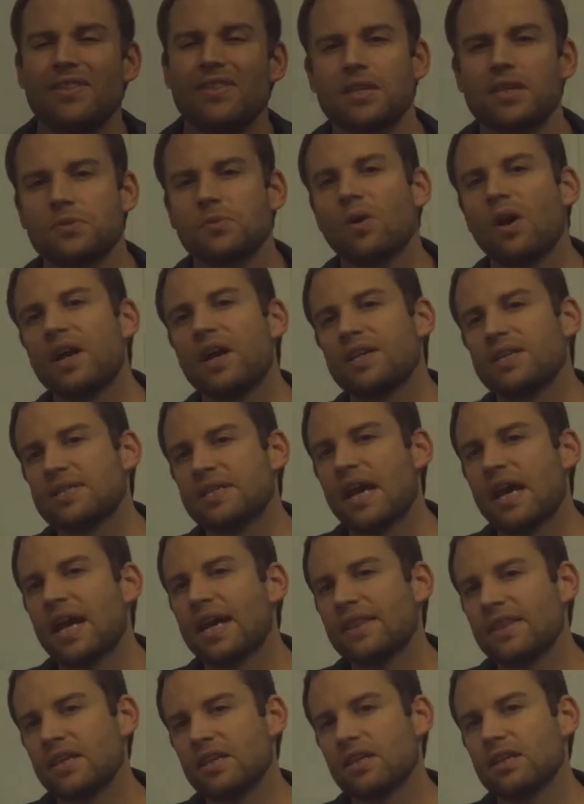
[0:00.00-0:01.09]
and that's why I
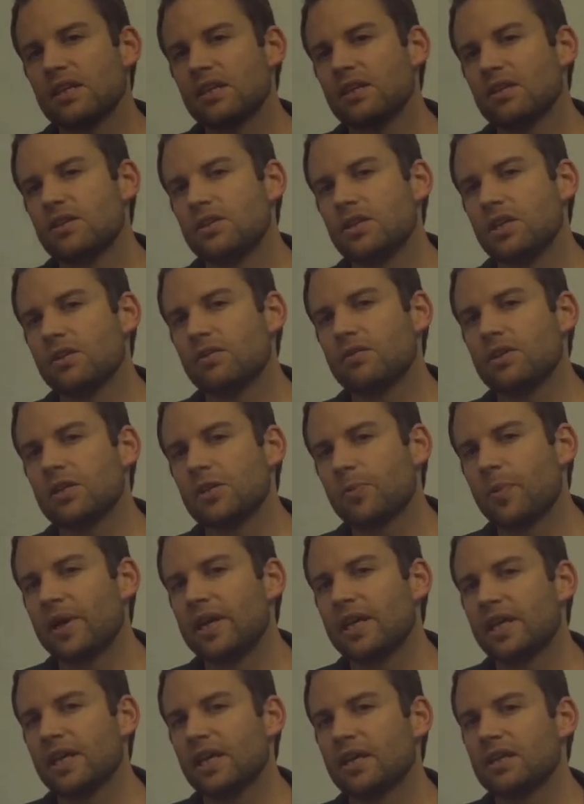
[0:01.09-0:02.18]
say that generally
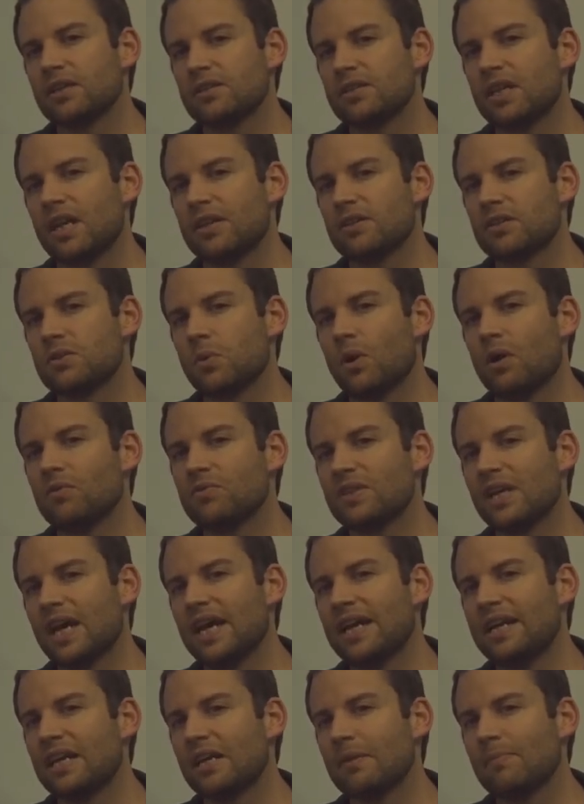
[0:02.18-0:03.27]
speaking it's another 12
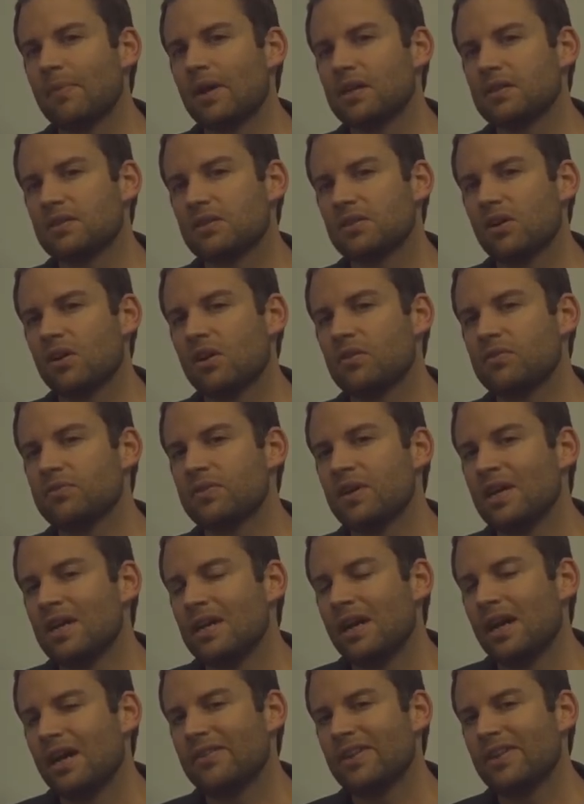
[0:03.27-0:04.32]
to 18 months off,